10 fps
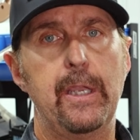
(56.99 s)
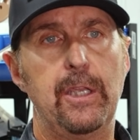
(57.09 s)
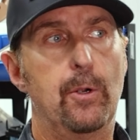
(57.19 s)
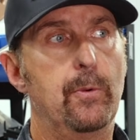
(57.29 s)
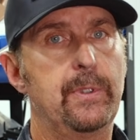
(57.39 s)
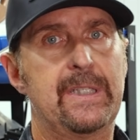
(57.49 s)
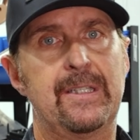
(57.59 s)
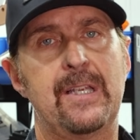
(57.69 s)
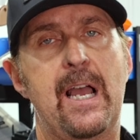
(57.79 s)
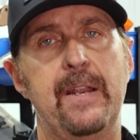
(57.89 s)
you know, it was
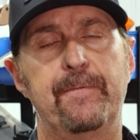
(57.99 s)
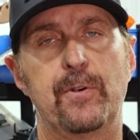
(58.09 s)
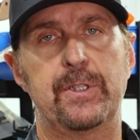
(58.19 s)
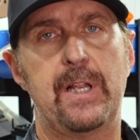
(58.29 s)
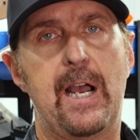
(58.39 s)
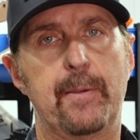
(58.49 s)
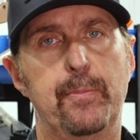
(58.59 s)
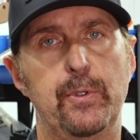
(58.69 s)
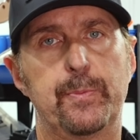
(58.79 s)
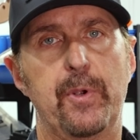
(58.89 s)
designed for
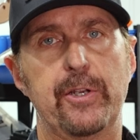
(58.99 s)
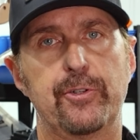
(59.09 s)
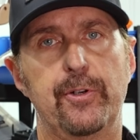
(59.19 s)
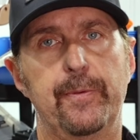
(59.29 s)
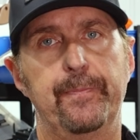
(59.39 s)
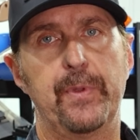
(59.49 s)
stock boost pressure.